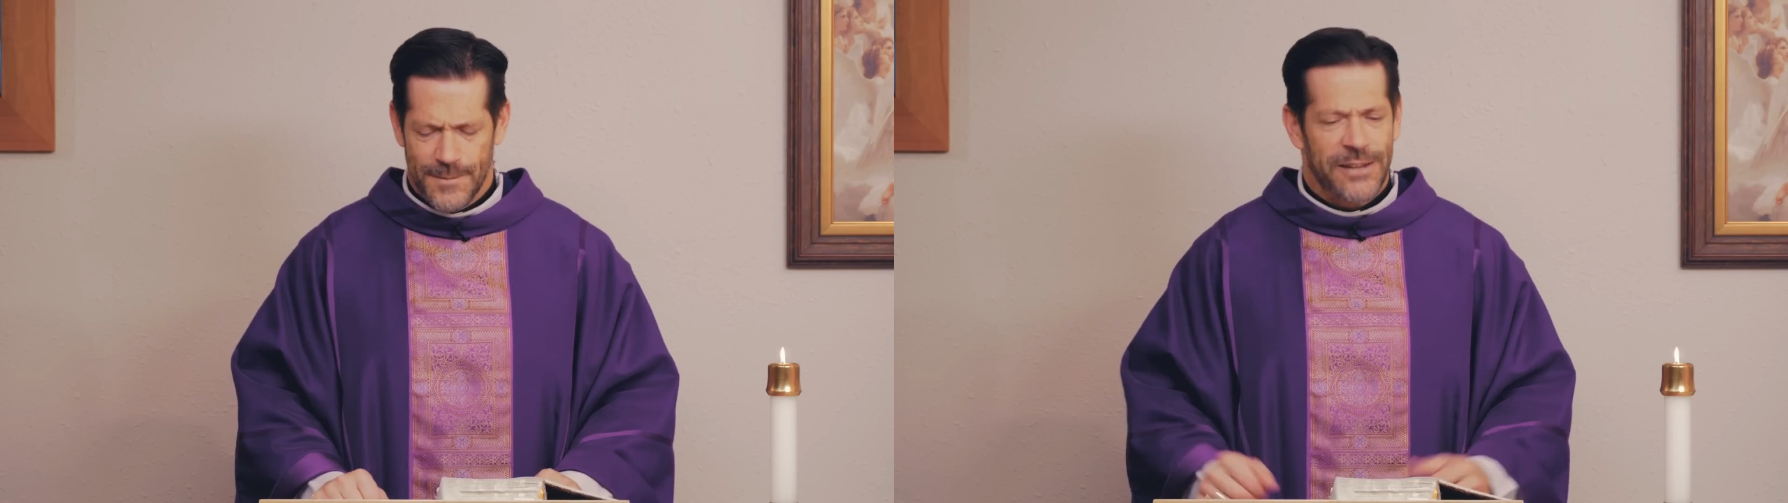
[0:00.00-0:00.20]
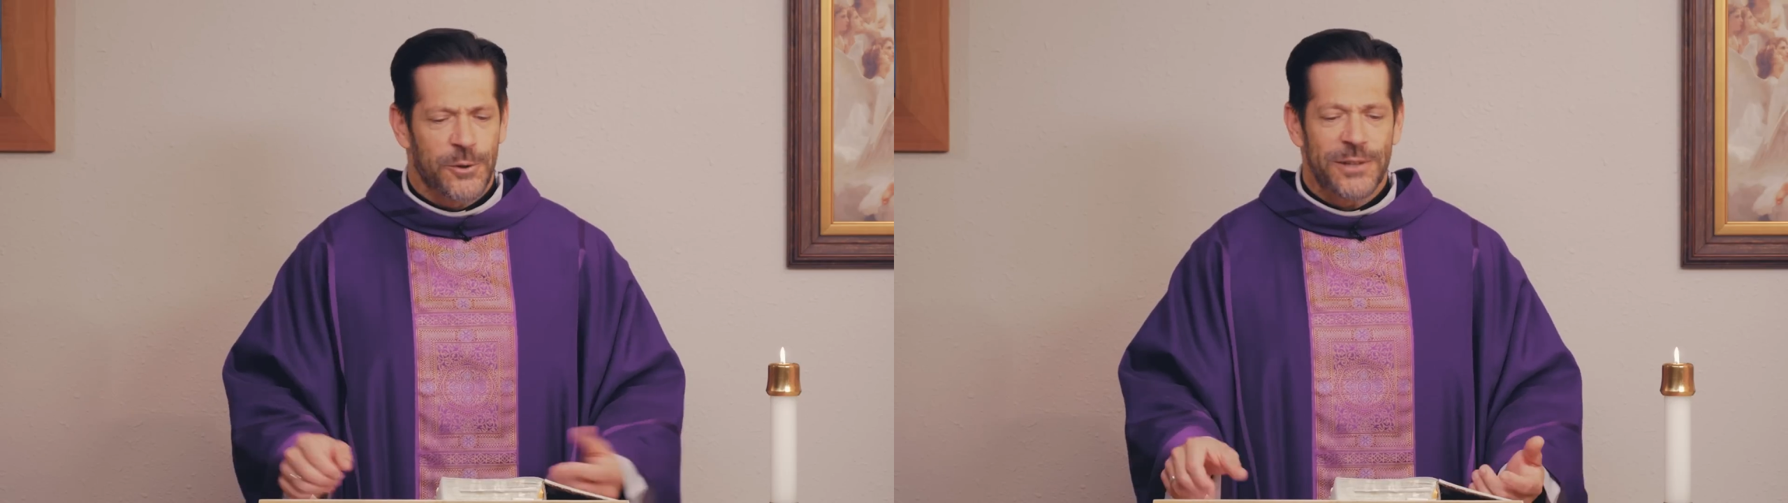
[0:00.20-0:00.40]

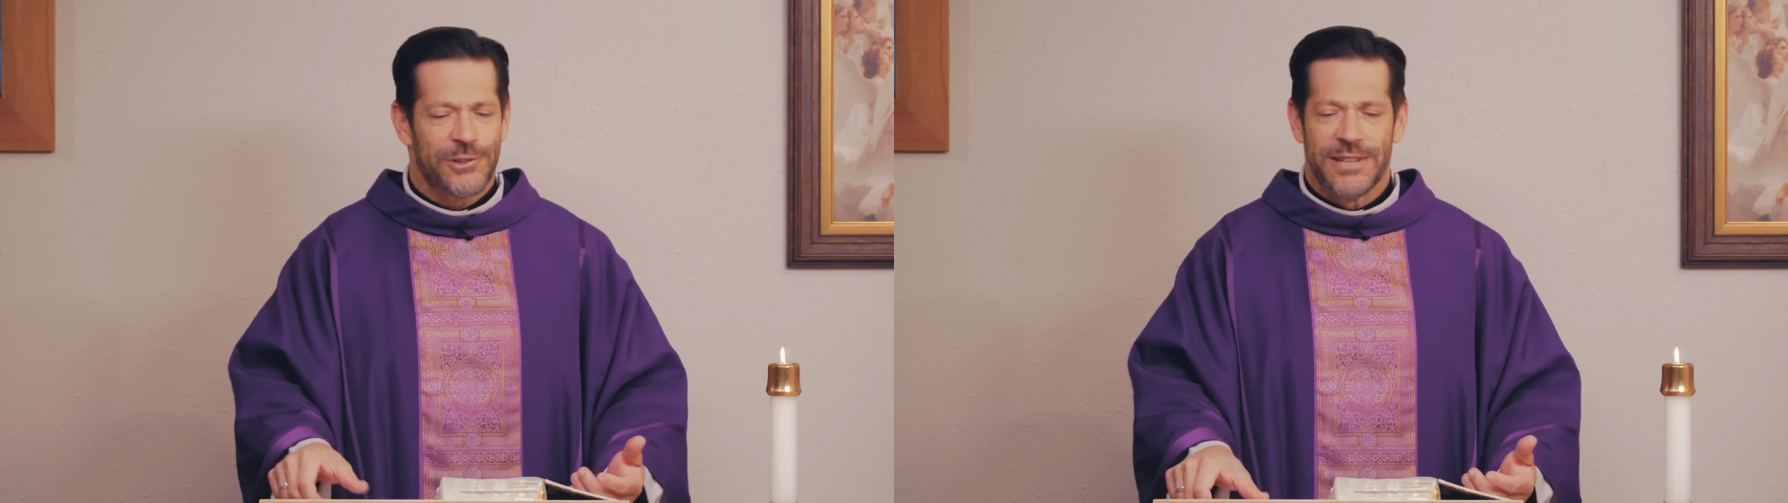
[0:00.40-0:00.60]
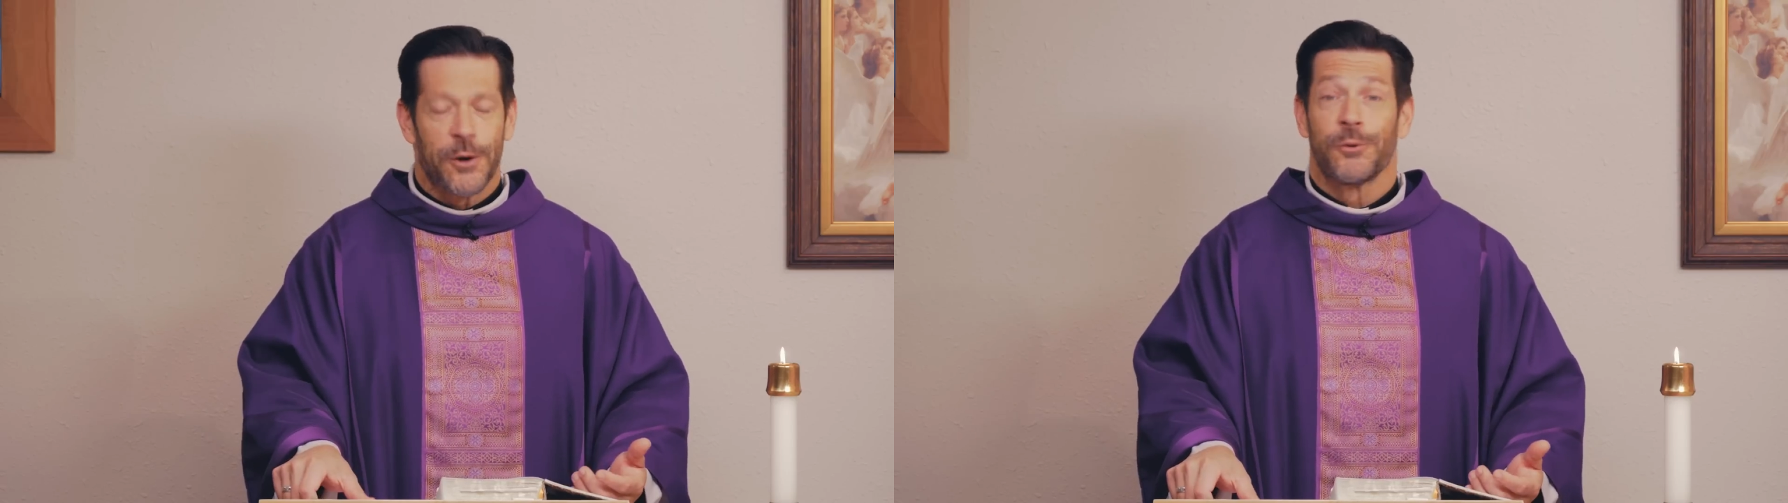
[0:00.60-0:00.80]
and it's a
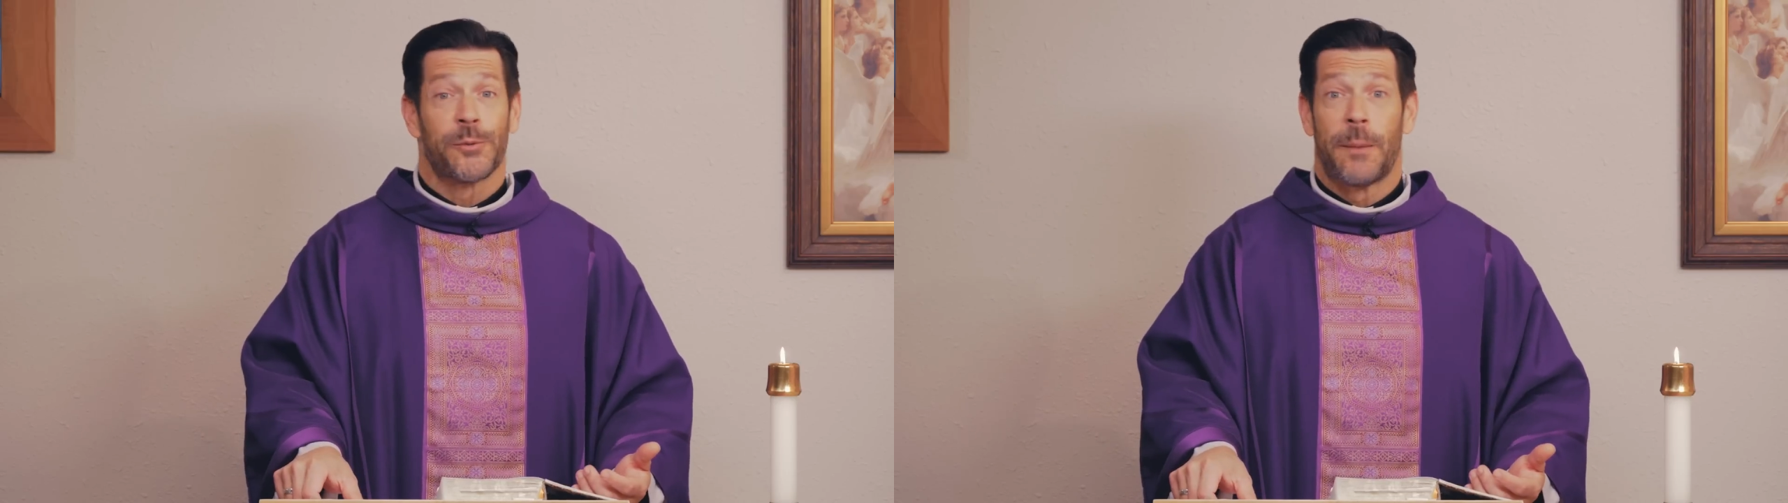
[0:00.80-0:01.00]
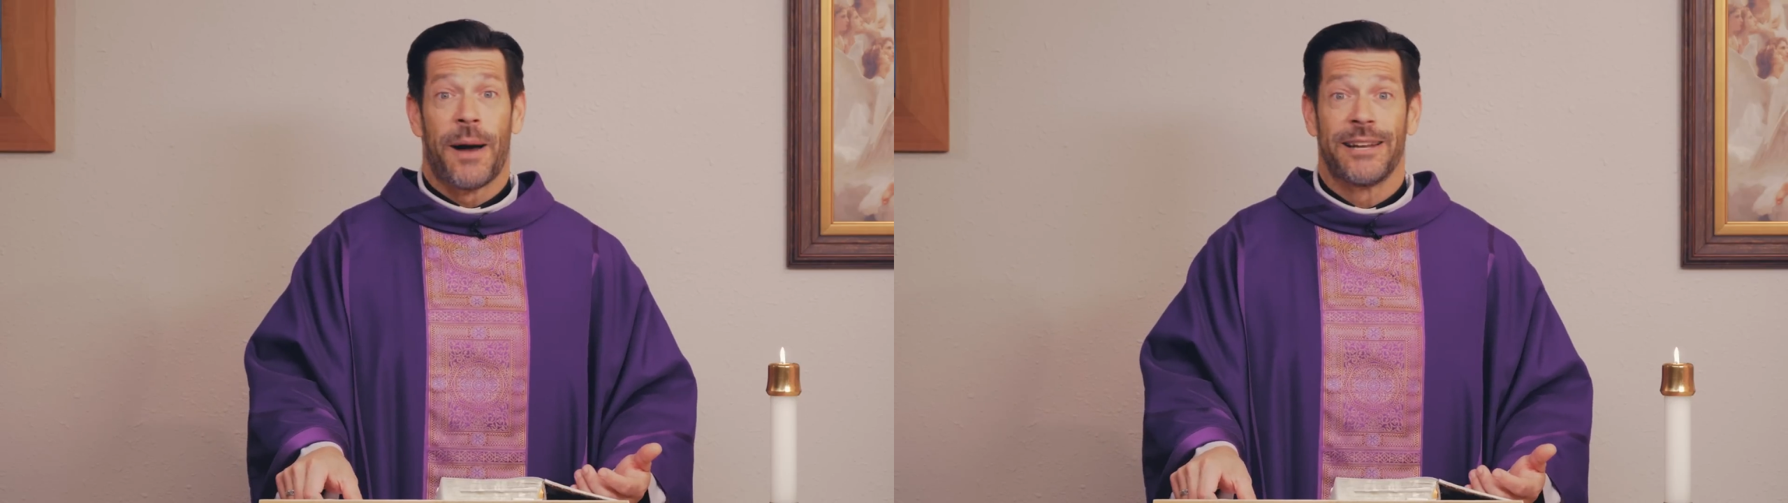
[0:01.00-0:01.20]
question that goes
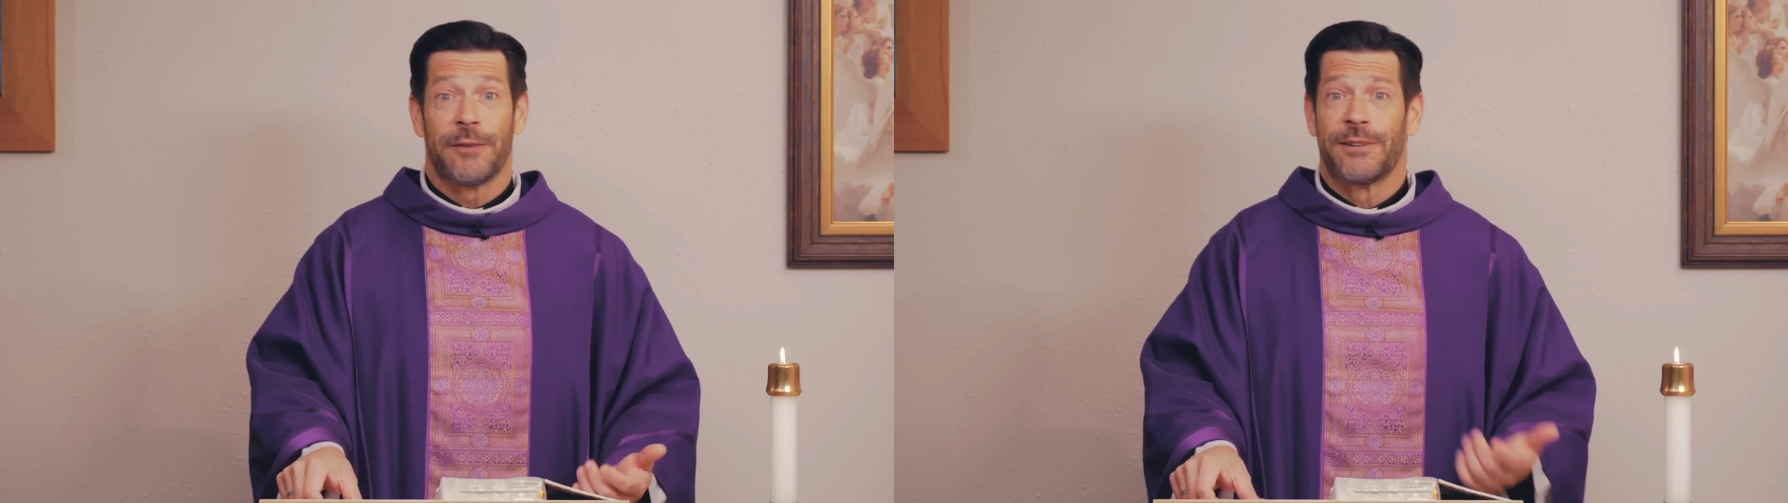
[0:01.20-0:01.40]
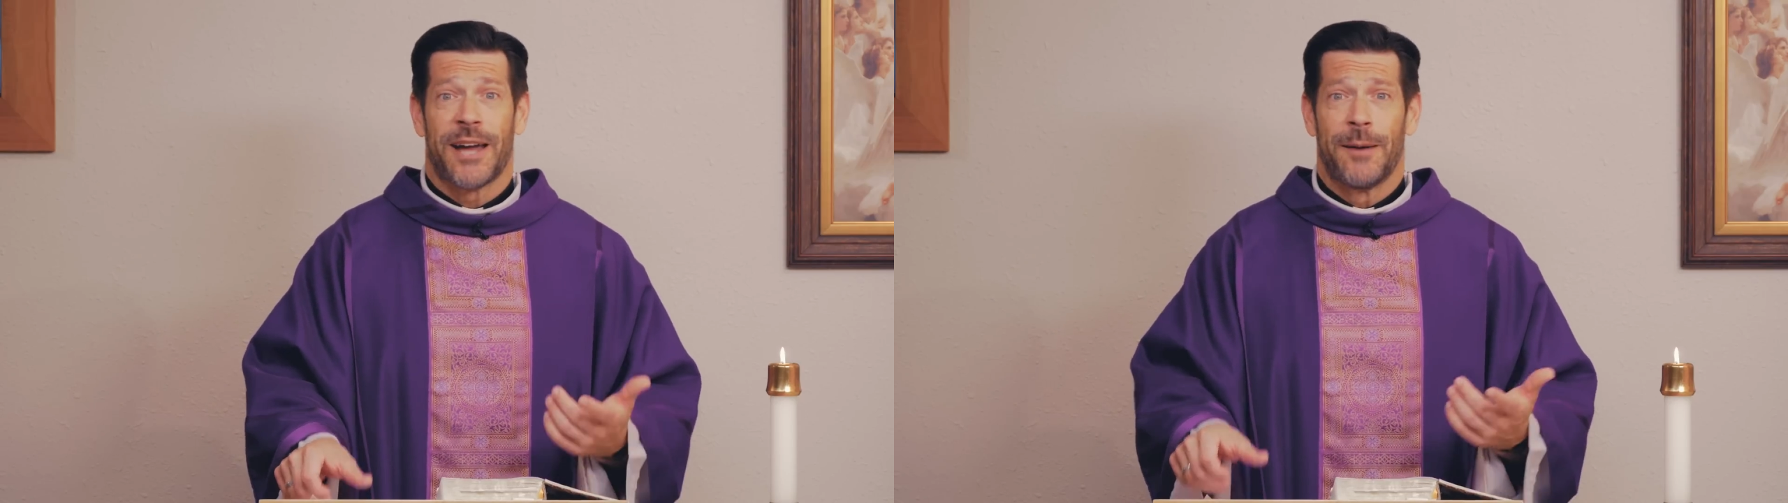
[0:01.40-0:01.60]
through my mind
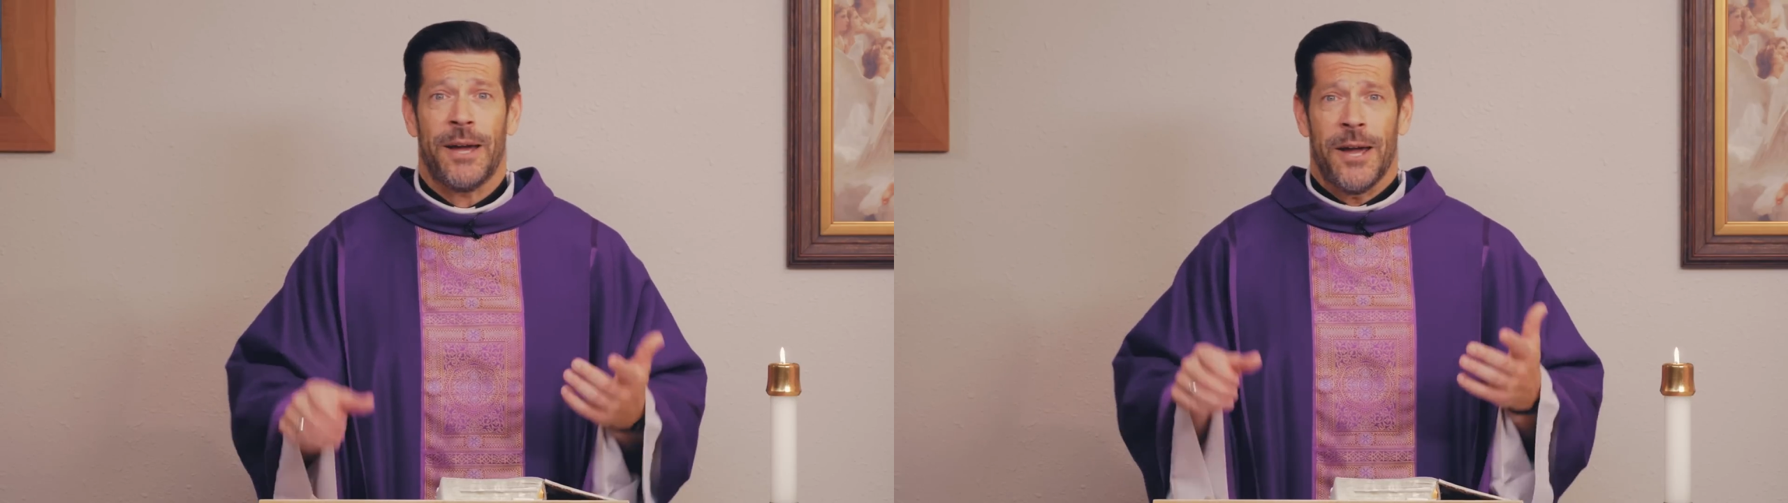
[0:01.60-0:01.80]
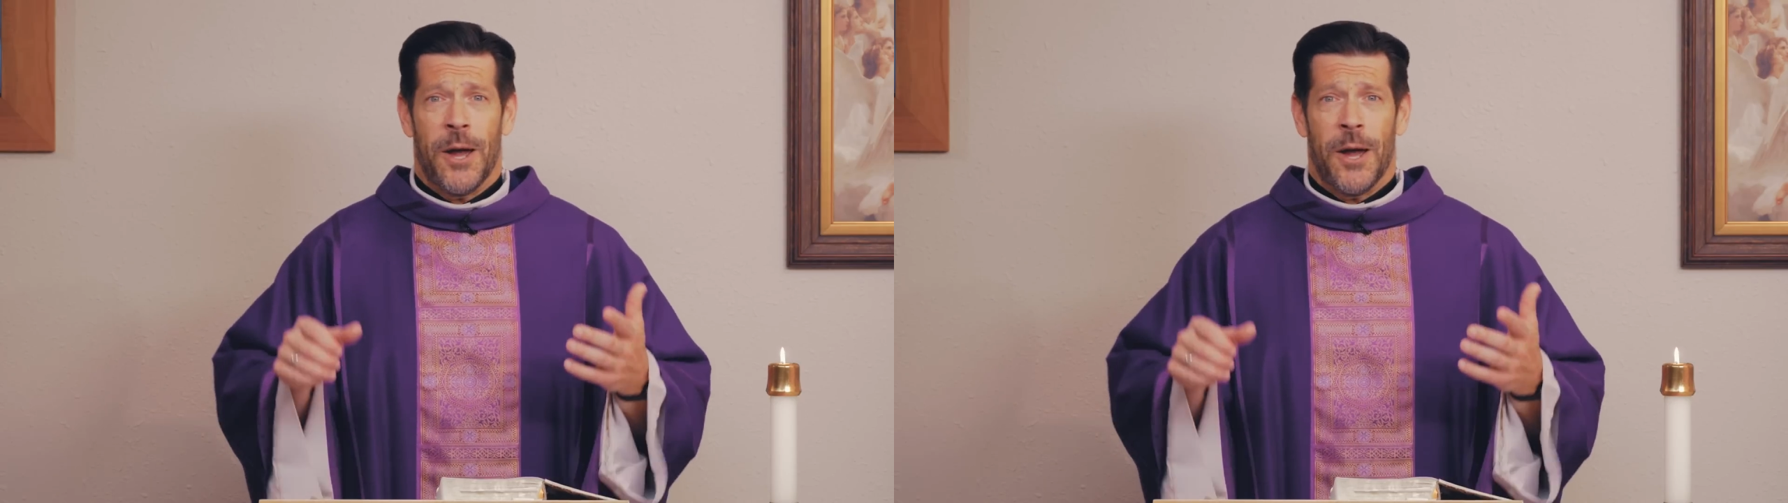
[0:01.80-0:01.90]
every time